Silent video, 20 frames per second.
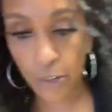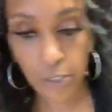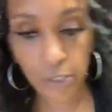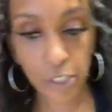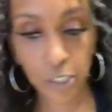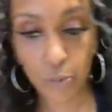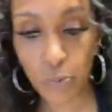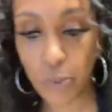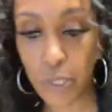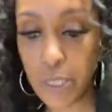heard
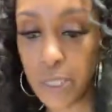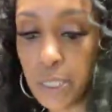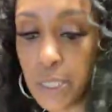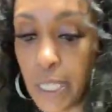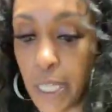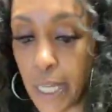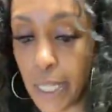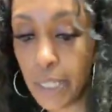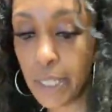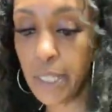someone
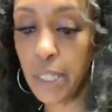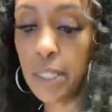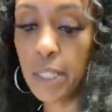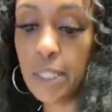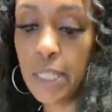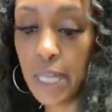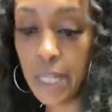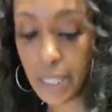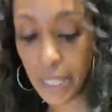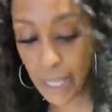say the other
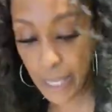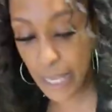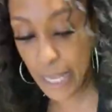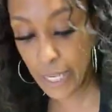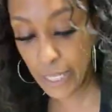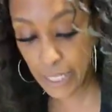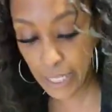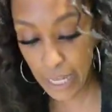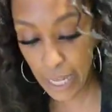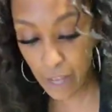day they
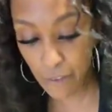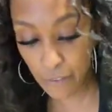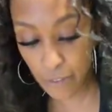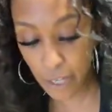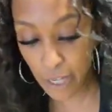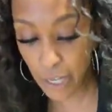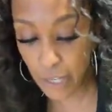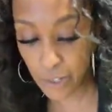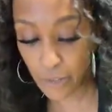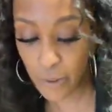hated
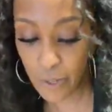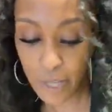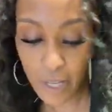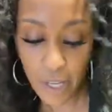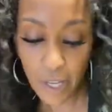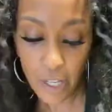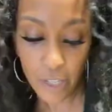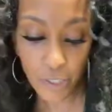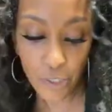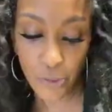avocado
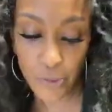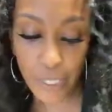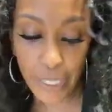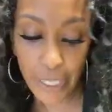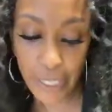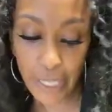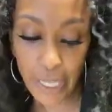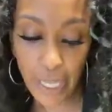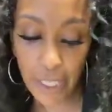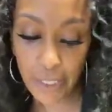You
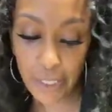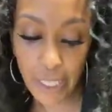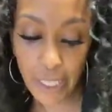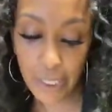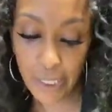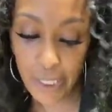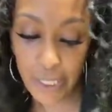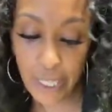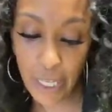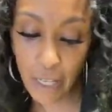cannot
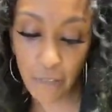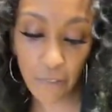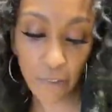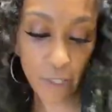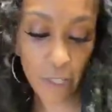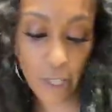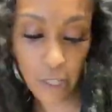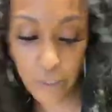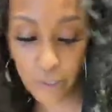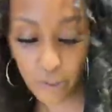taste the
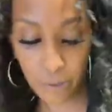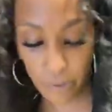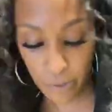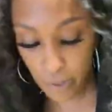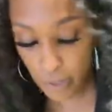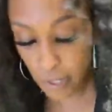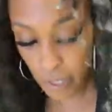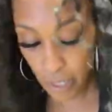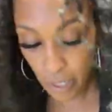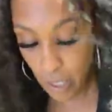avocado
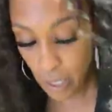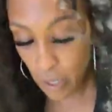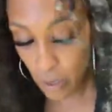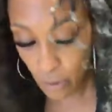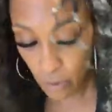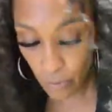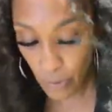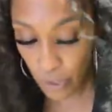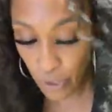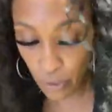
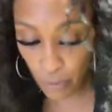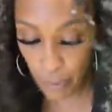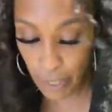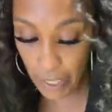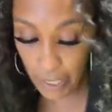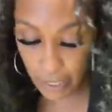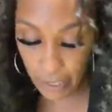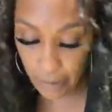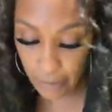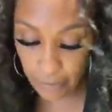when you
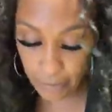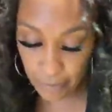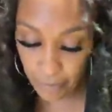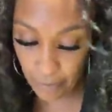make it.